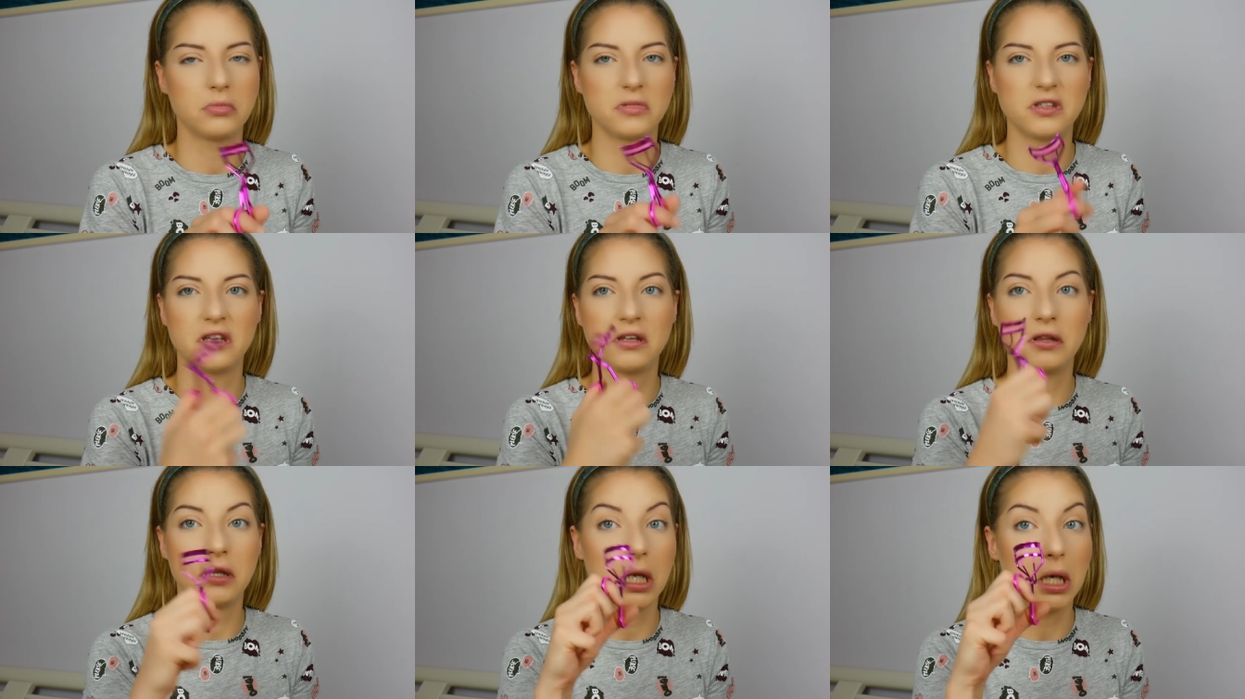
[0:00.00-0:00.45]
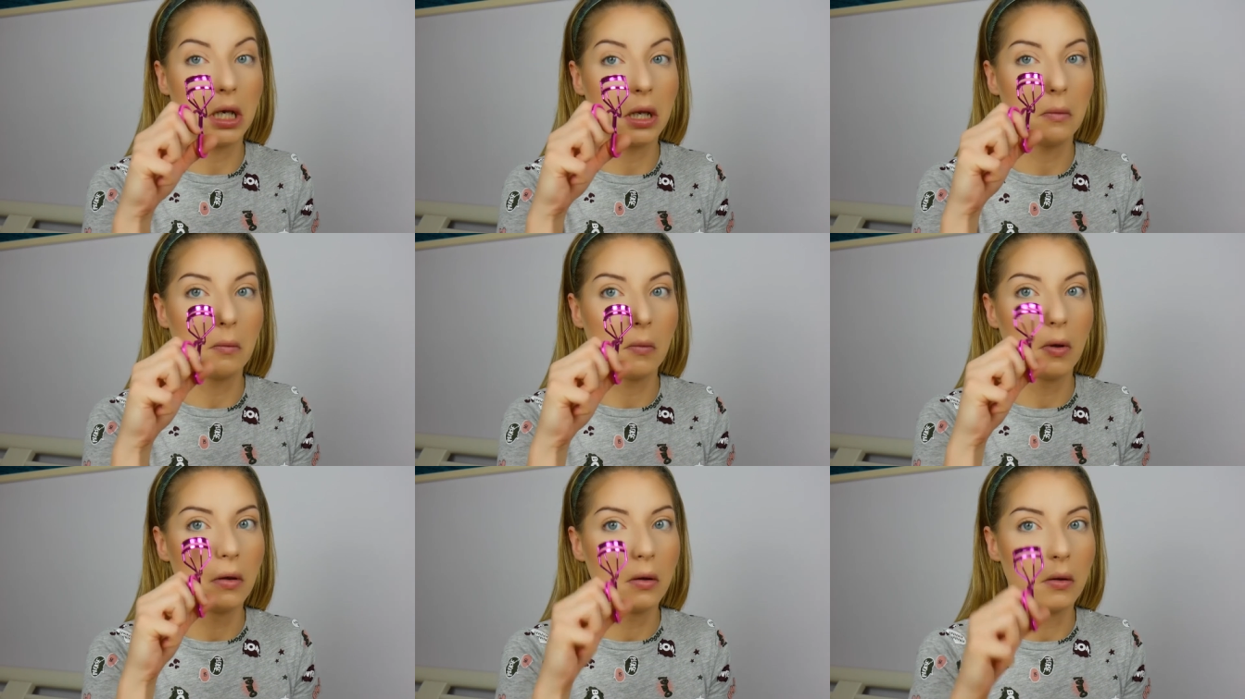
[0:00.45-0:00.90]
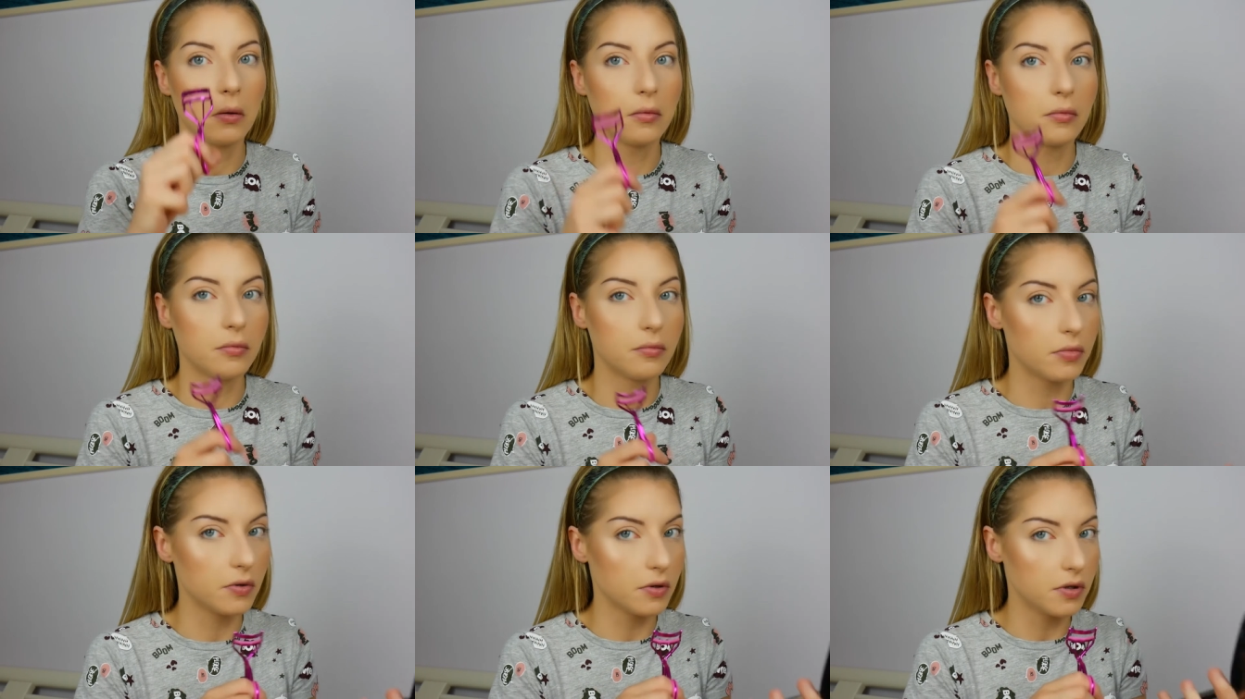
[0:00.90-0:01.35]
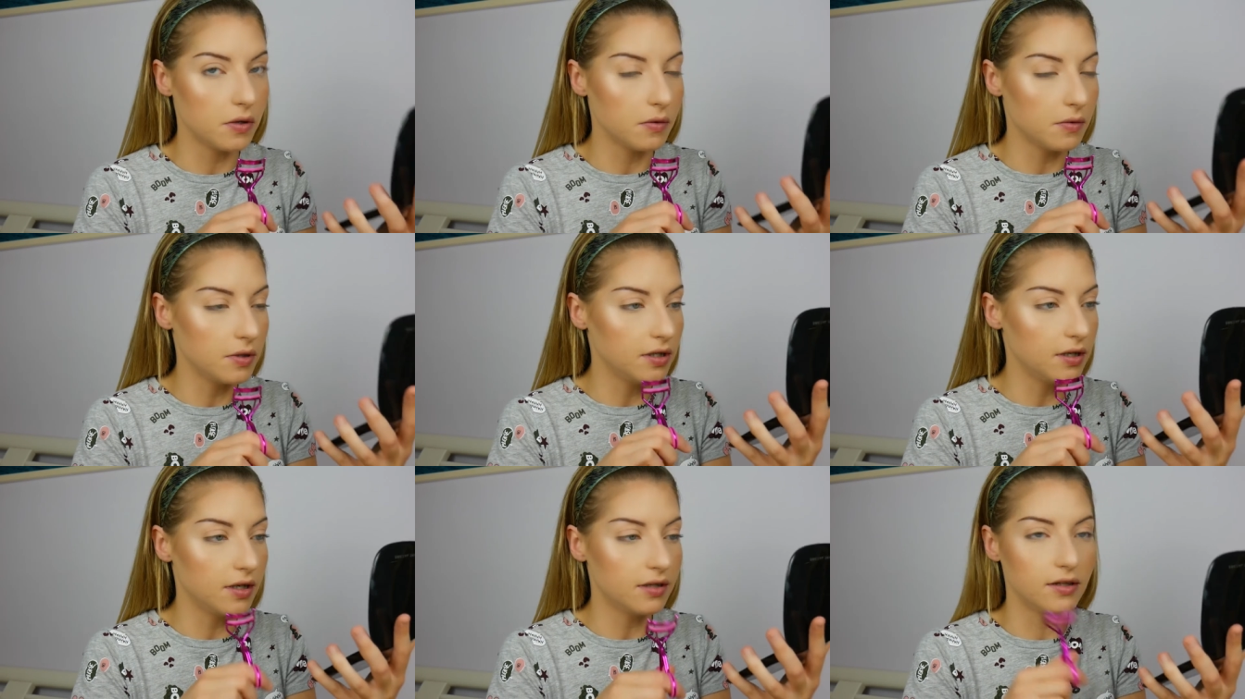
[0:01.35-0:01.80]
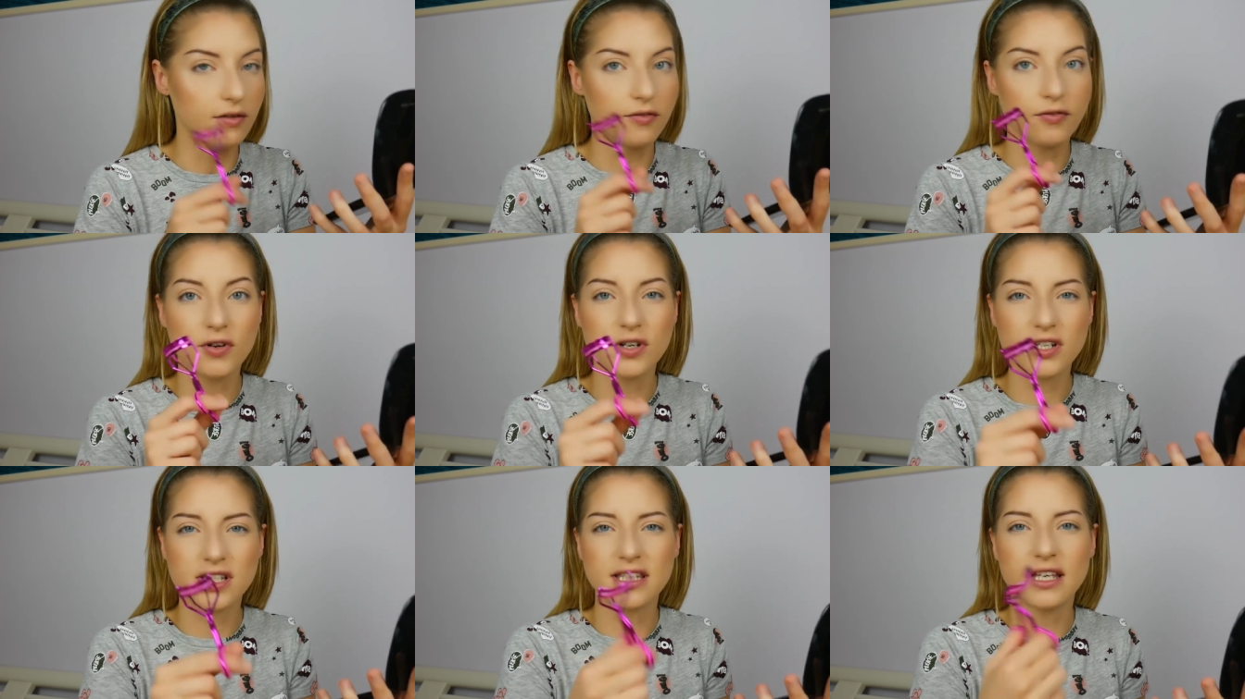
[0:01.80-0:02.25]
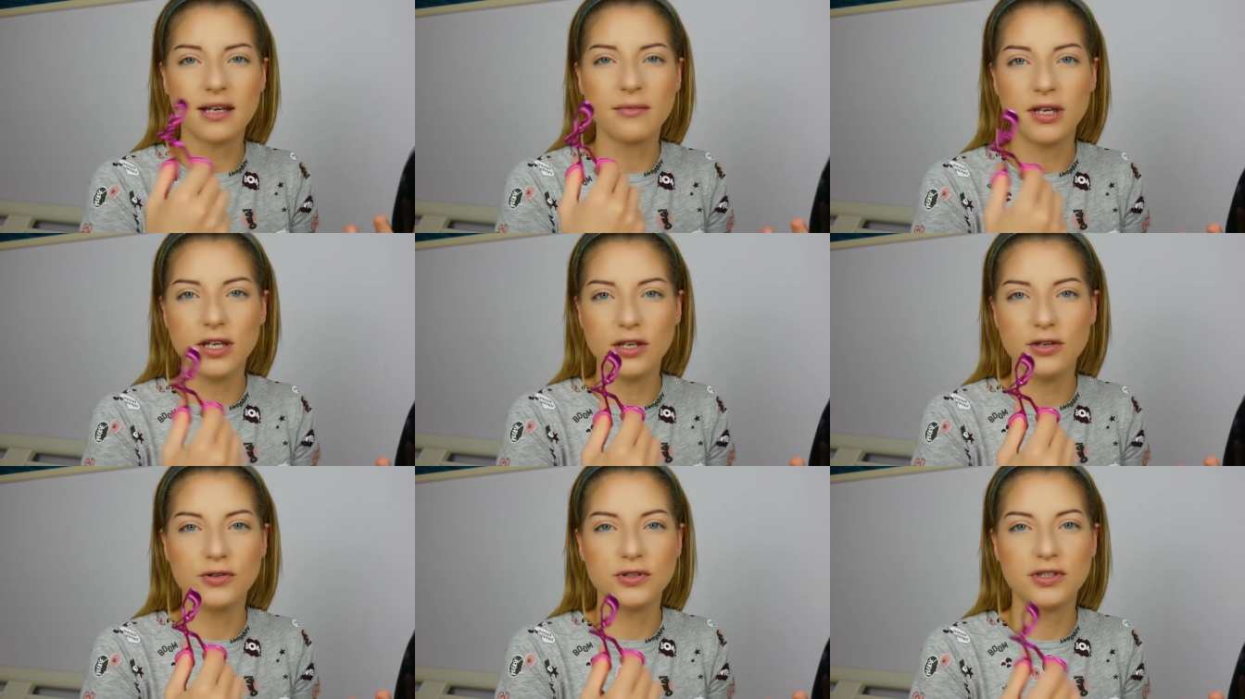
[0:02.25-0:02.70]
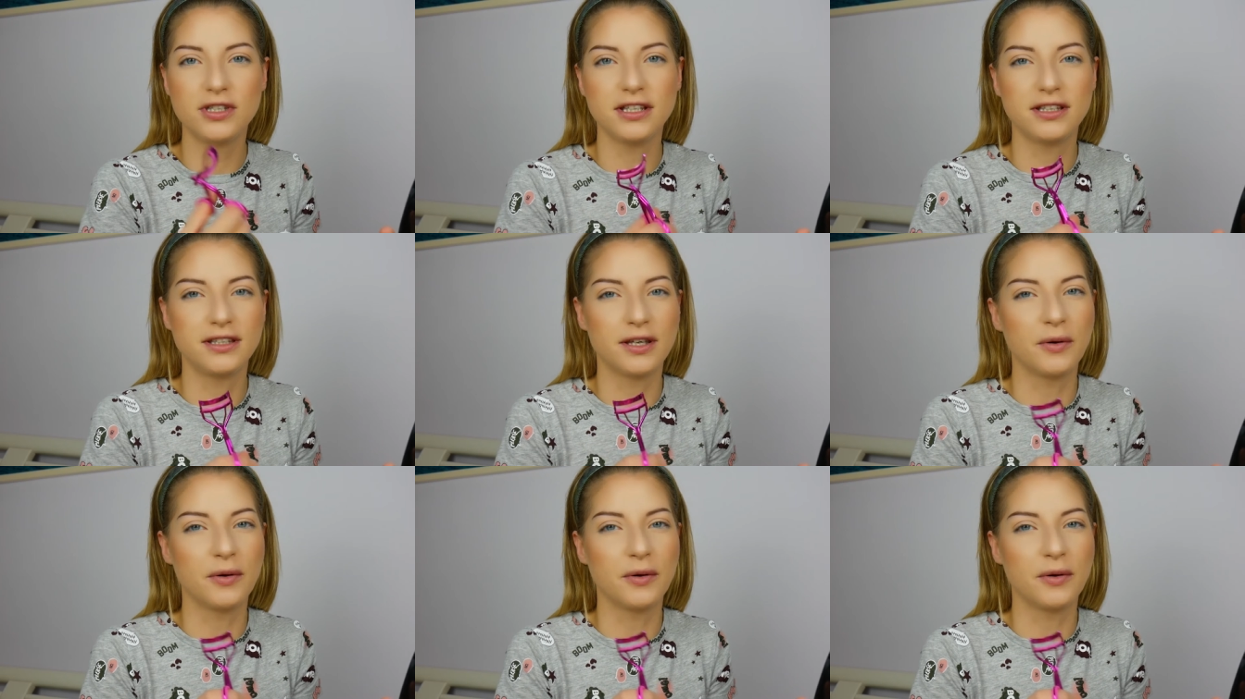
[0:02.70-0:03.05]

something that put you in there. The first time I used it,